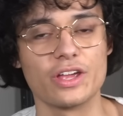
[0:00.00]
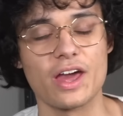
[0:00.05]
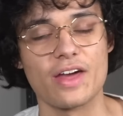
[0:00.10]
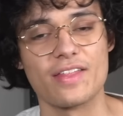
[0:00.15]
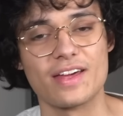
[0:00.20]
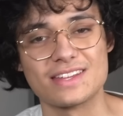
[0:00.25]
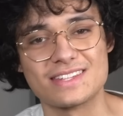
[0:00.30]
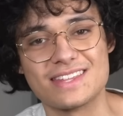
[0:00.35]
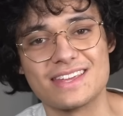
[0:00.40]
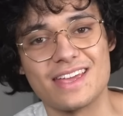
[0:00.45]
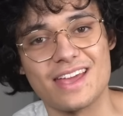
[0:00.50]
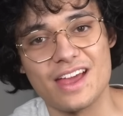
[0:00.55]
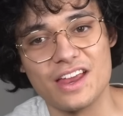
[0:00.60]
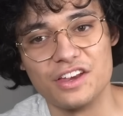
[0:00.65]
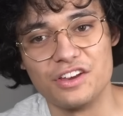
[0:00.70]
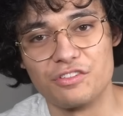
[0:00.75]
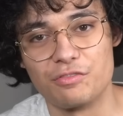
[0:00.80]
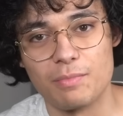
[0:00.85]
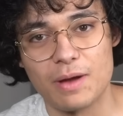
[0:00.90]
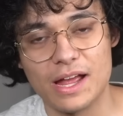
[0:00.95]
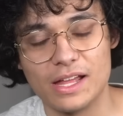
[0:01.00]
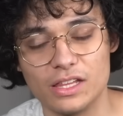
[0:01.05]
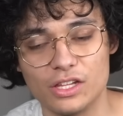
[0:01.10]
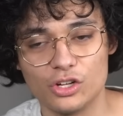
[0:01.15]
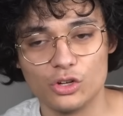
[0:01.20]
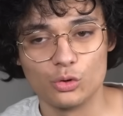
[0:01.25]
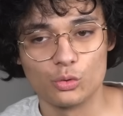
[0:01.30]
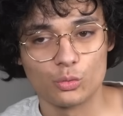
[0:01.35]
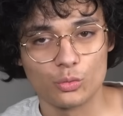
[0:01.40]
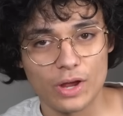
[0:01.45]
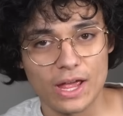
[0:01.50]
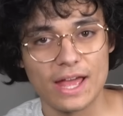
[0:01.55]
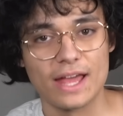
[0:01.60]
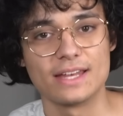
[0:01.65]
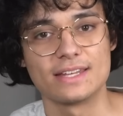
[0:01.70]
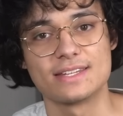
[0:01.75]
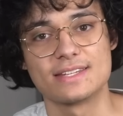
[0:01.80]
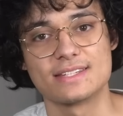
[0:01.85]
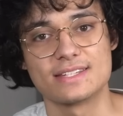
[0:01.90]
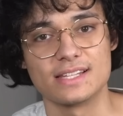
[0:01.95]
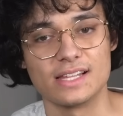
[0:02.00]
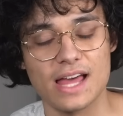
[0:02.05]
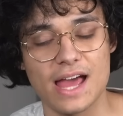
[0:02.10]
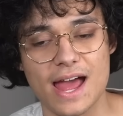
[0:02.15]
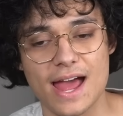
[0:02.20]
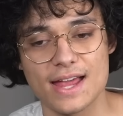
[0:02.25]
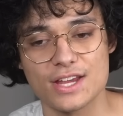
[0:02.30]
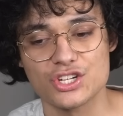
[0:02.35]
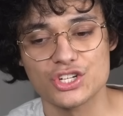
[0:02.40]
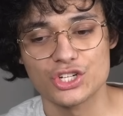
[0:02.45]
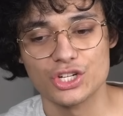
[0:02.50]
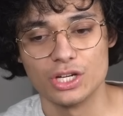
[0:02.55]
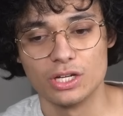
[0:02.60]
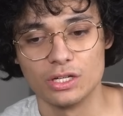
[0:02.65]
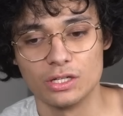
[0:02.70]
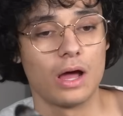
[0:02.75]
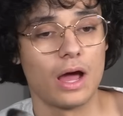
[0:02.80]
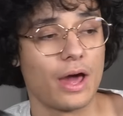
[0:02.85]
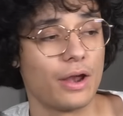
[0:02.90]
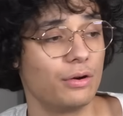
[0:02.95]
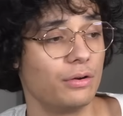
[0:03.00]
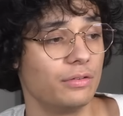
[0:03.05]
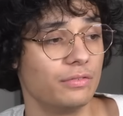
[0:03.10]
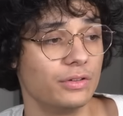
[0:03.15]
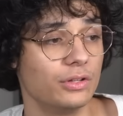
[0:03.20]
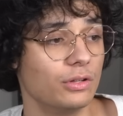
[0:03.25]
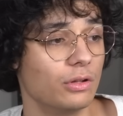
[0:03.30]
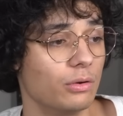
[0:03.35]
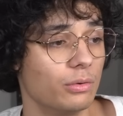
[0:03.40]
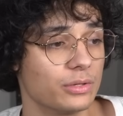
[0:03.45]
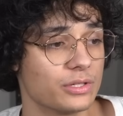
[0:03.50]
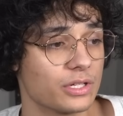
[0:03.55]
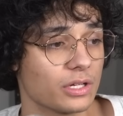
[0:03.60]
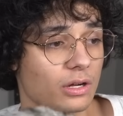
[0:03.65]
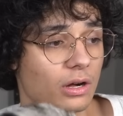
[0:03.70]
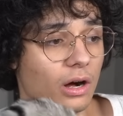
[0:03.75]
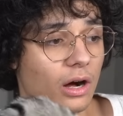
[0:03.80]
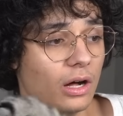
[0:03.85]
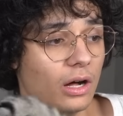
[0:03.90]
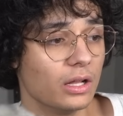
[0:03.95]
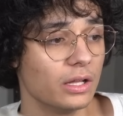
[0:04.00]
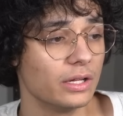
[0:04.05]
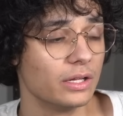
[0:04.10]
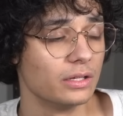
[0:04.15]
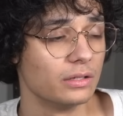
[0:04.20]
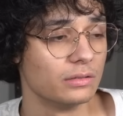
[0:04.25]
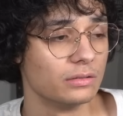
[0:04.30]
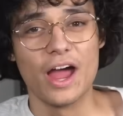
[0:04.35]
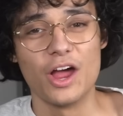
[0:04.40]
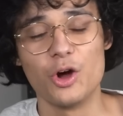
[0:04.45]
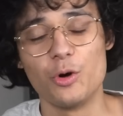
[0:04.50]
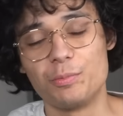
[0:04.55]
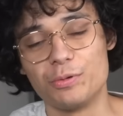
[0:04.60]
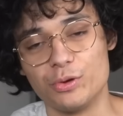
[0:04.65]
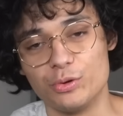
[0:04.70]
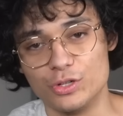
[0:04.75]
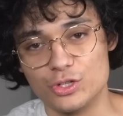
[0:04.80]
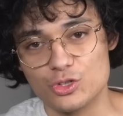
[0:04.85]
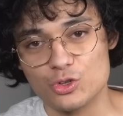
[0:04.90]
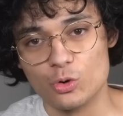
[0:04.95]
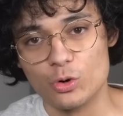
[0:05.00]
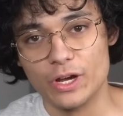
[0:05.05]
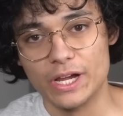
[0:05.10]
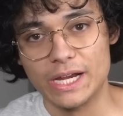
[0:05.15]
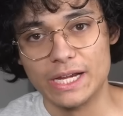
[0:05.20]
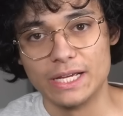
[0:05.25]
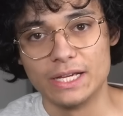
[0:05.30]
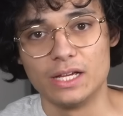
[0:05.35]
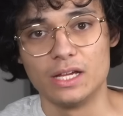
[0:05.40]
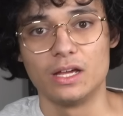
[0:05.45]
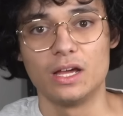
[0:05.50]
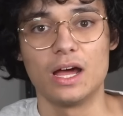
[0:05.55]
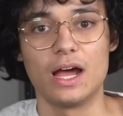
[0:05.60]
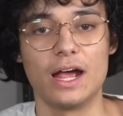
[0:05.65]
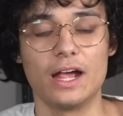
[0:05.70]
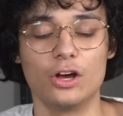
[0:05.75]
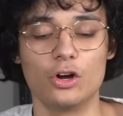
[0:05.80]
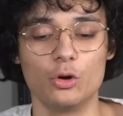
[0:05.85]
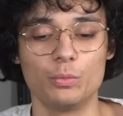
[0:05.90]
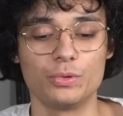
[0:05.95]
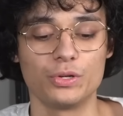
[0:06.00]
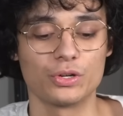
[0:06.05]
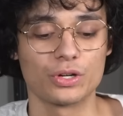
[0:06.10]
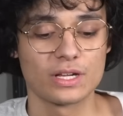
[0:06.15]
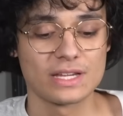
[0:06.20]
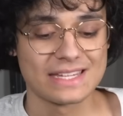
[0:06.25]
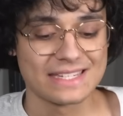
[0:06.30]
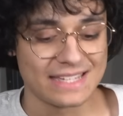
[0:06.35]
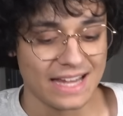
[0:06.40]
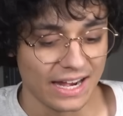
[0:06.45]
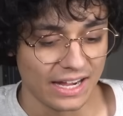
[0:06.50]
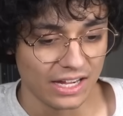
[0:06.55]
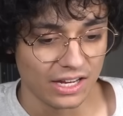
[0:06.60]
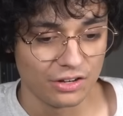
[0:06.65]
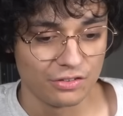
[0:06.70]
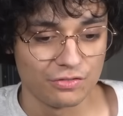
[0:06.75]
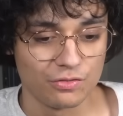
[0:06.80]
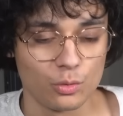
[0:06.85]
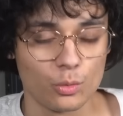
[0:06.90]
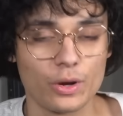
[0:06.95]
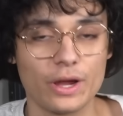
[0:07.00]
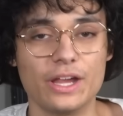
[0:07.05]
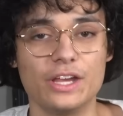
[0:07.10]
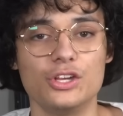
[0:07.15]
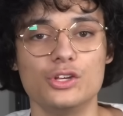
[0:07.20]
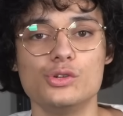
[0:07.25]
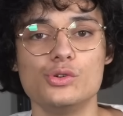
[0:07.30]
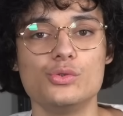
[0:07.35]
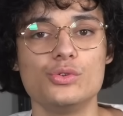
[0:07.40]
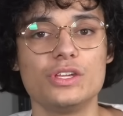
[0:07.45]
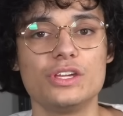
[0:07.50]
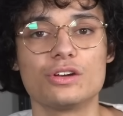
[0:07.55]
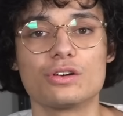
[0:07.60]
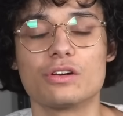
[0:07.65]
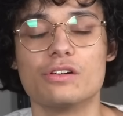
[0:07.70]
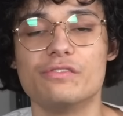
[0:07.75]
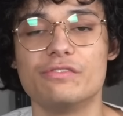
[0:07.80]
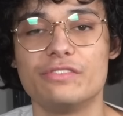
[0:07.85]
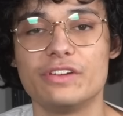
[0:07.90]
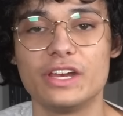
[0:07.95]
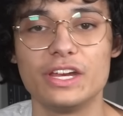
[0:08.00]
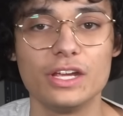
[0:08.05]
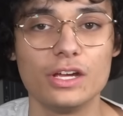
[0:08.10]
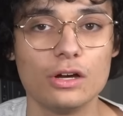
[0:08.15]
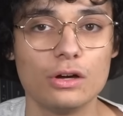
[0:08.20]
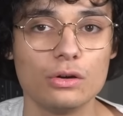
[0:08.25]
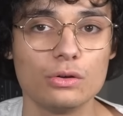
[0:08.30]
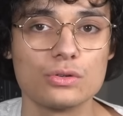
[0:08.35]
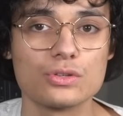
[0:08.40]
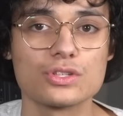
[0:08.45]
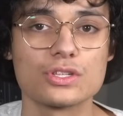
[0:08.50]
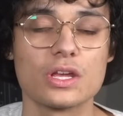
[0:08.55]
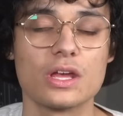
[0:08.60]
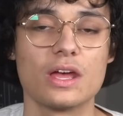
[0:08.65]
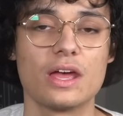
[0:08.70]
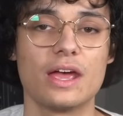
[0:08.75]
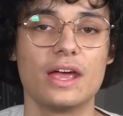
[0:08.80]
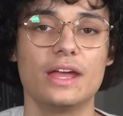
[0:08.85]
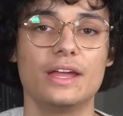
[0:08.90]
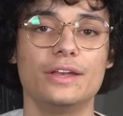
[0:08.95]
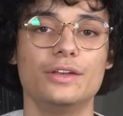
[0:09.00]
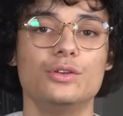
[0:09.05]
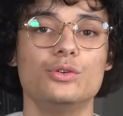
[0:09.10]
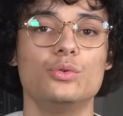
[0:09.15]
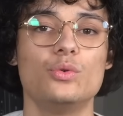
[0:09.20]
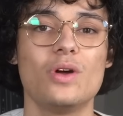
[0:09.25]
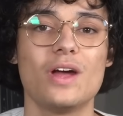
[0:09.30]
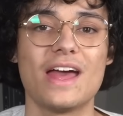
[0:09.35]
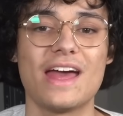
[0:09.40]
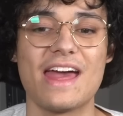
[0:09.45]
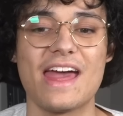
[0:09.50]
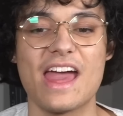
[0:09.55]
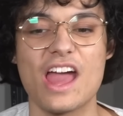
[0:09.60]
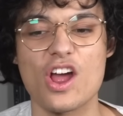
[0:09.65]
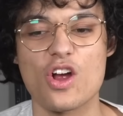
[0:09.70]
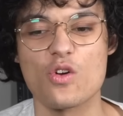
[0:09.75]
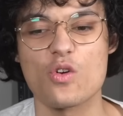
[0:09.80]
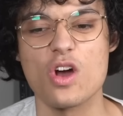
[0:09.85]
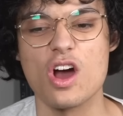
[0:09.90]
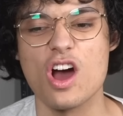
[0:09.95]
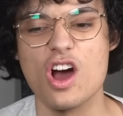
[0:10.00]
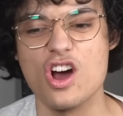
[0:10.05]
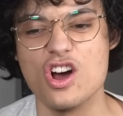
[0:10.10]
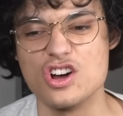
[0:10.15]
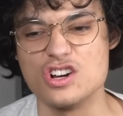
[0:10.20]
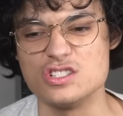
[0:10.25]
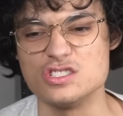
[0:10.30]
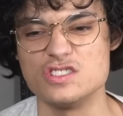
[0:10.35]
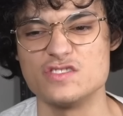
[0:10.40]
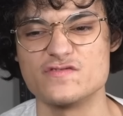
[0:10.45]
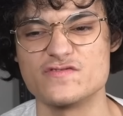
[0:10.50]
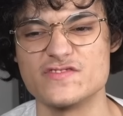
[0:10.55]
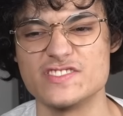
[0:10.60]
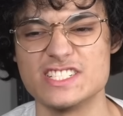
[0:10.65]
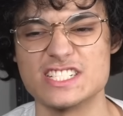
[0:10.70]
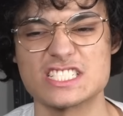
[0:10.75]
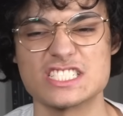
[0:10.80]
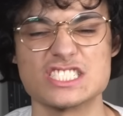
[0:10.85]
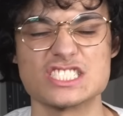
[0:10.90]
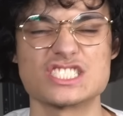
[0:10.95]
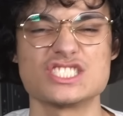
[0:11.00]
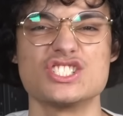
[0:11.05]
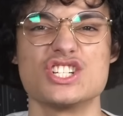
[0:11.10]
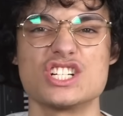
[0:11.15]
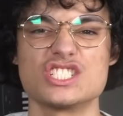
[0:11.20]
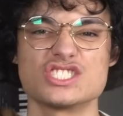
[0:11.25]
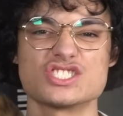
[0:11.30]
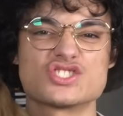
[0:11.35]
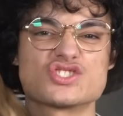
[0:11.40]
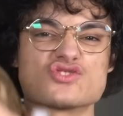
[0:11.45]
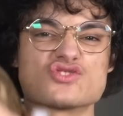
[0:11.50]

yeah, that's the end of my little rant slash, I don't even know what to call it. I hope you enjoyed. I hope you're excited for a new year of videos, a new era of Nick is not